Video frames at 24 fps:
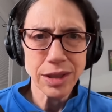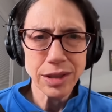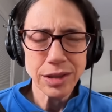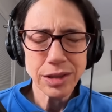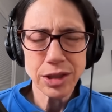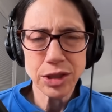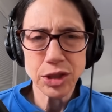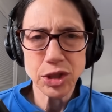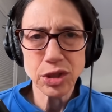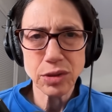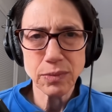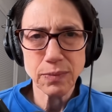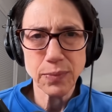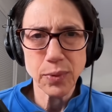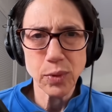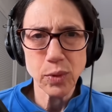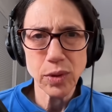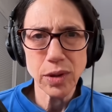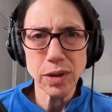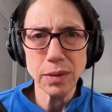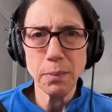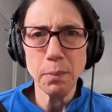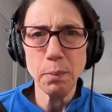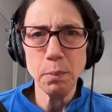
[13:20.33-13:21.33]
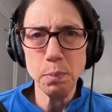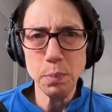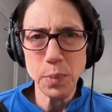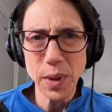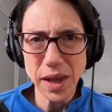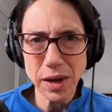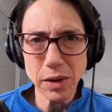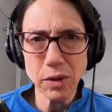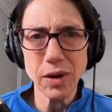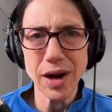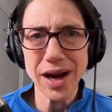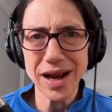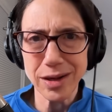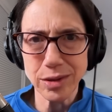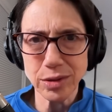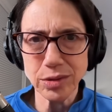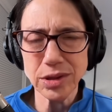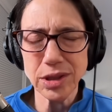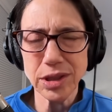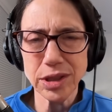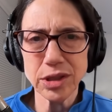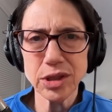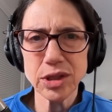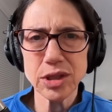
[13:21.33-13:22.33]
to support better
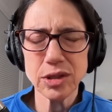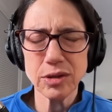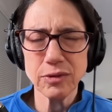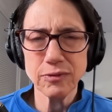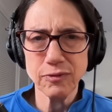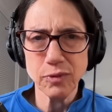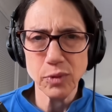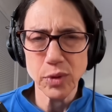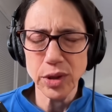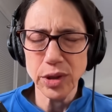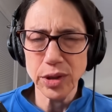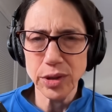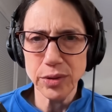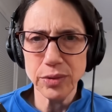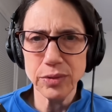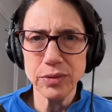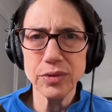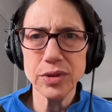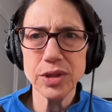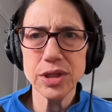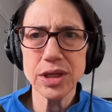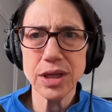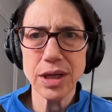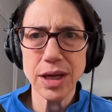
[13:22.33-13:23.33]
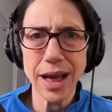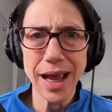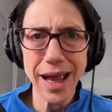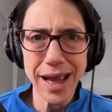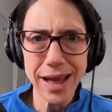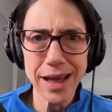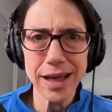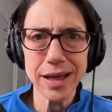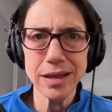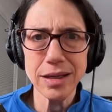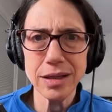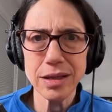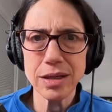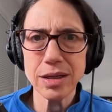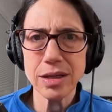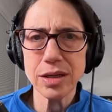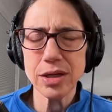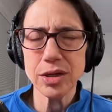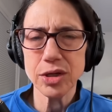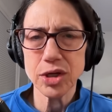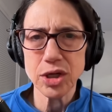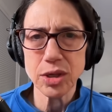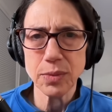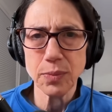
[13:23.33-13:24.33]
outlets for news, and
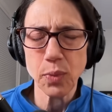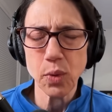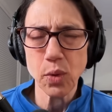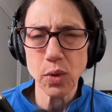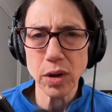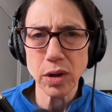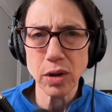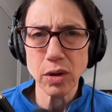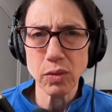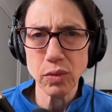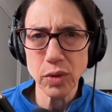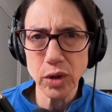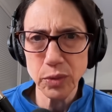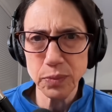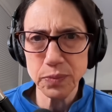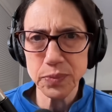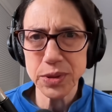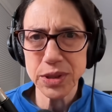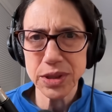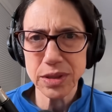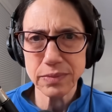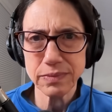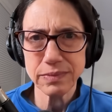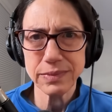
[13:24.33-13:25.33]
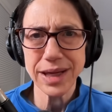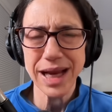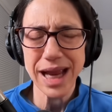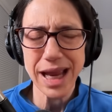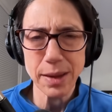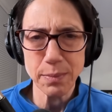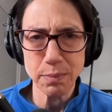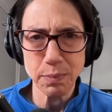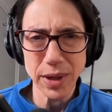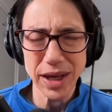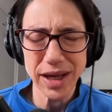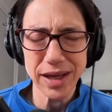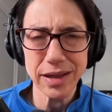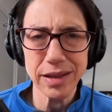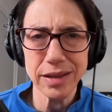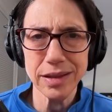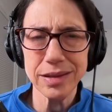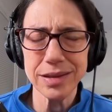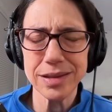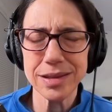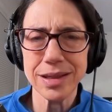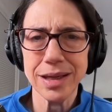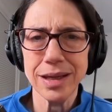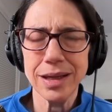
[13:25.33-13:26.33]
to support groups,
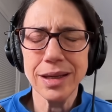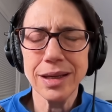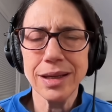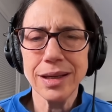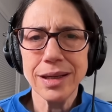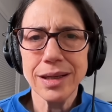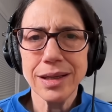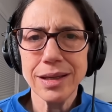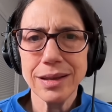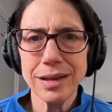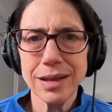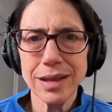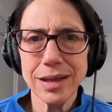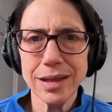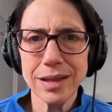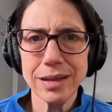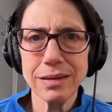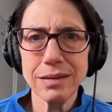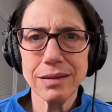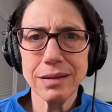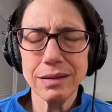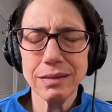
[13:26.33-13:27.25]
campaigns that